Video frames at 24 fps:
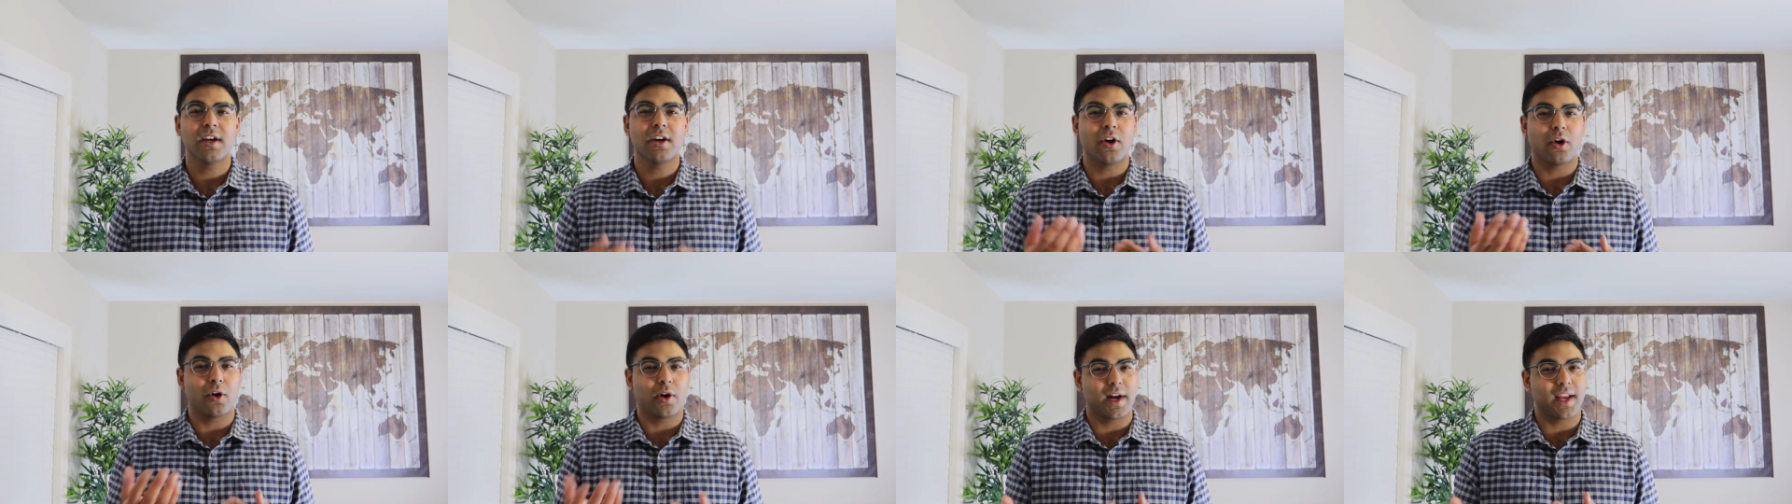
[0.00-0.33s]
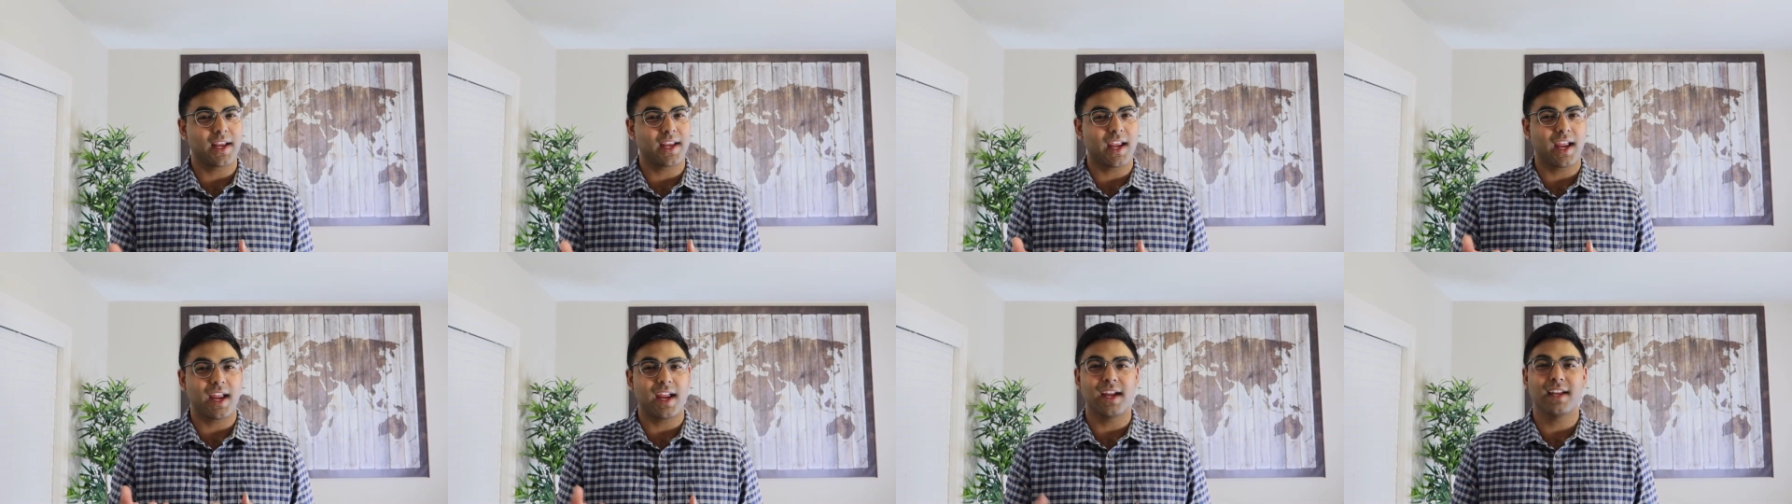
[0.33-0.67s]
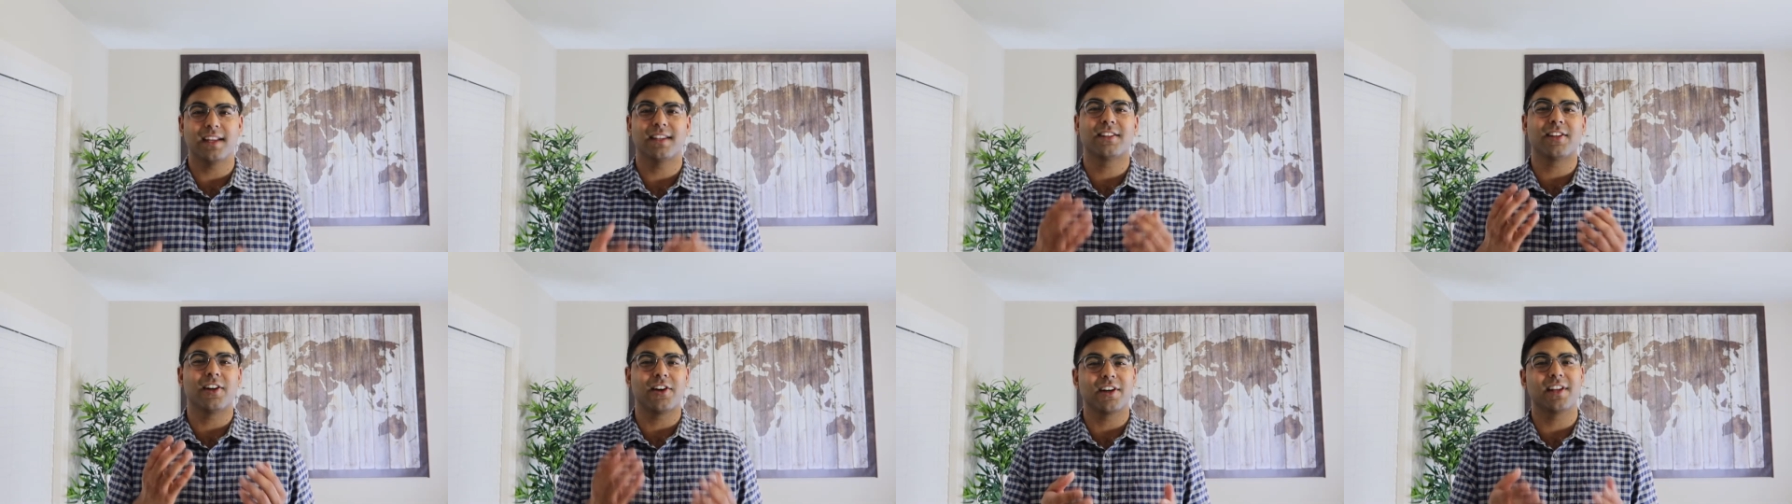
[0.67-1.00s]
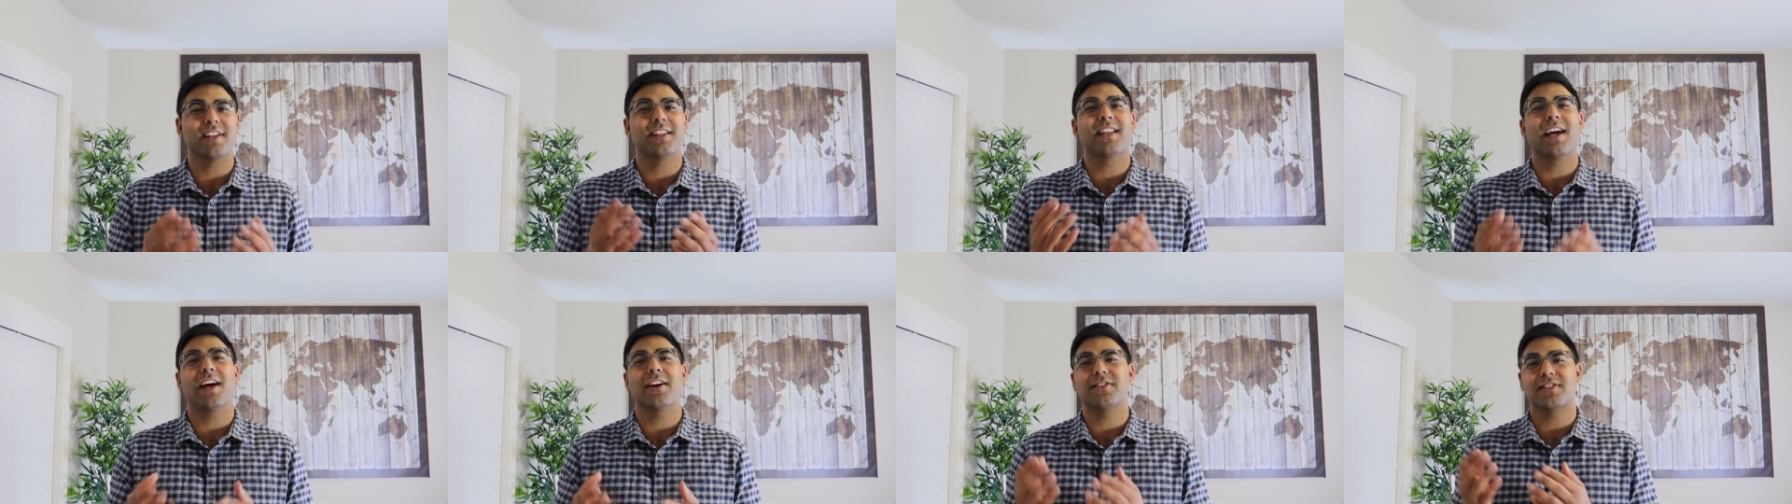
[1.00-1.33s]
or aka
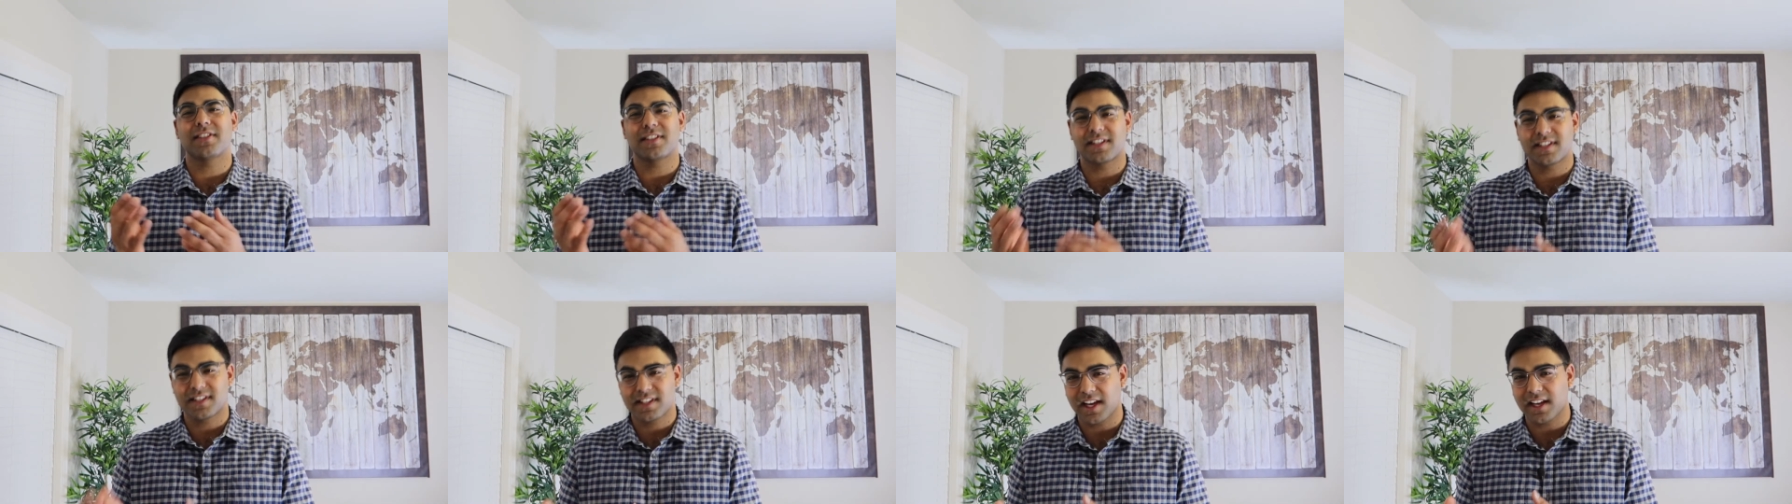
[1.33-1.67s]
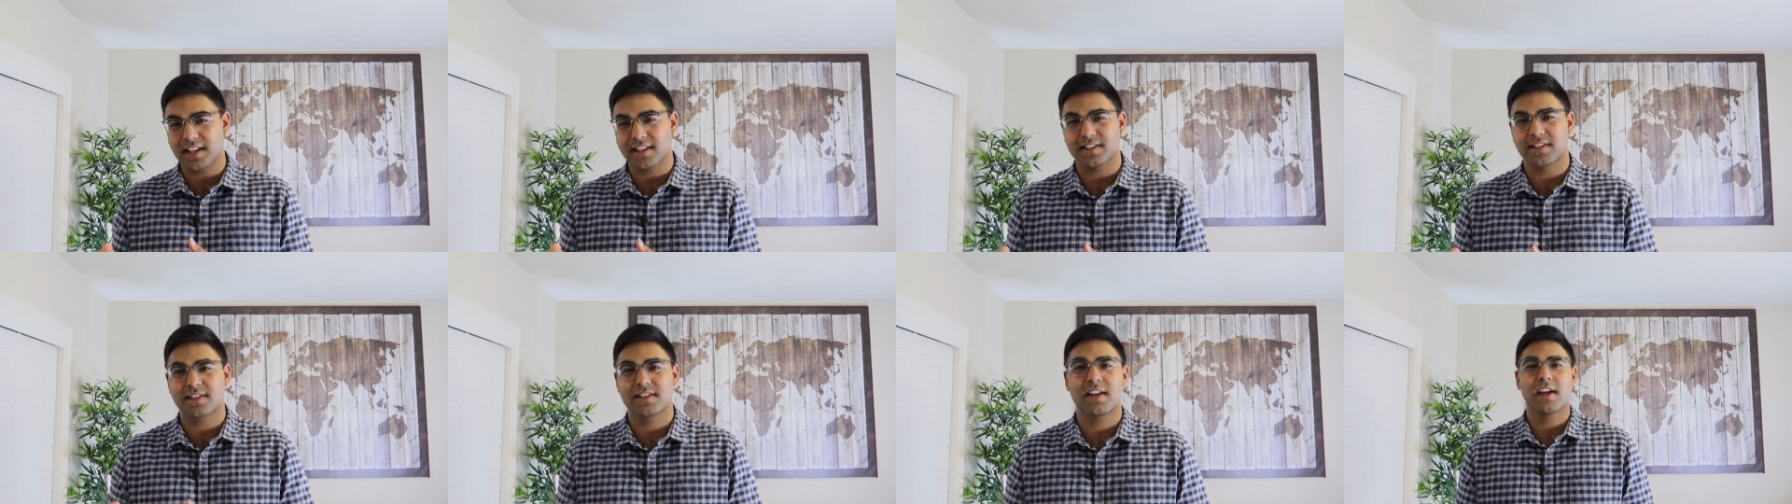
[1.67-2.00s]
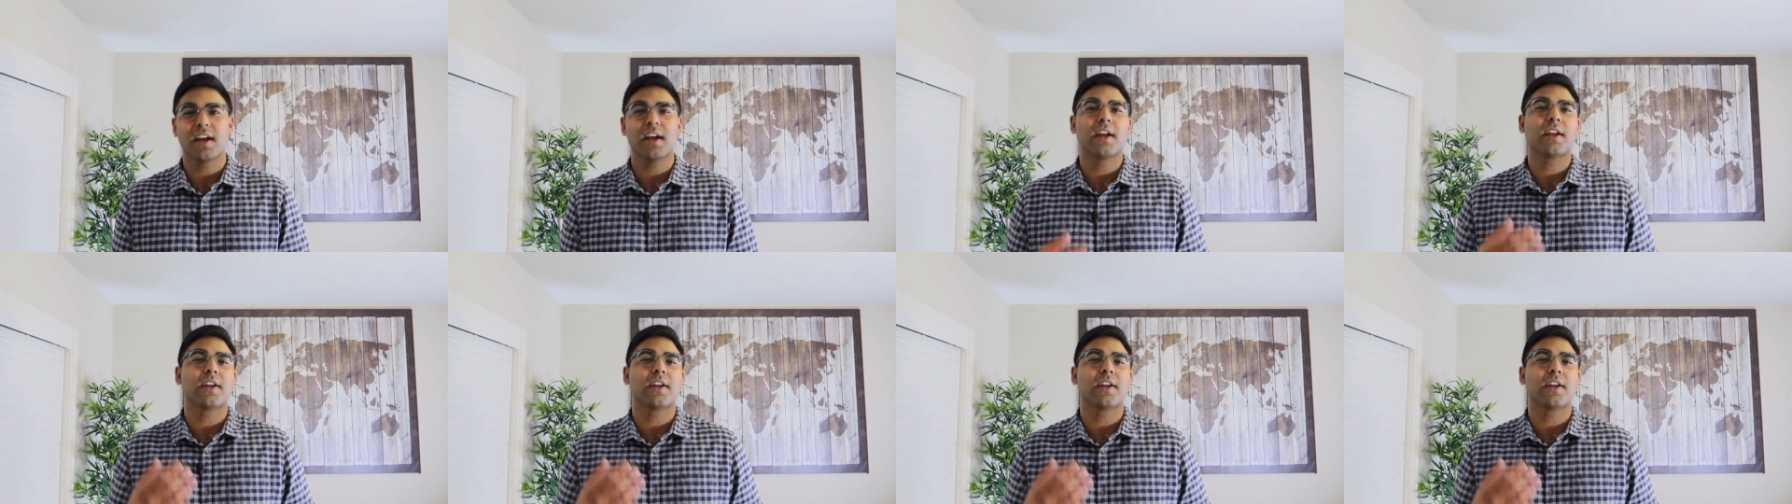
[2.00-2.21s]
30,000 cents,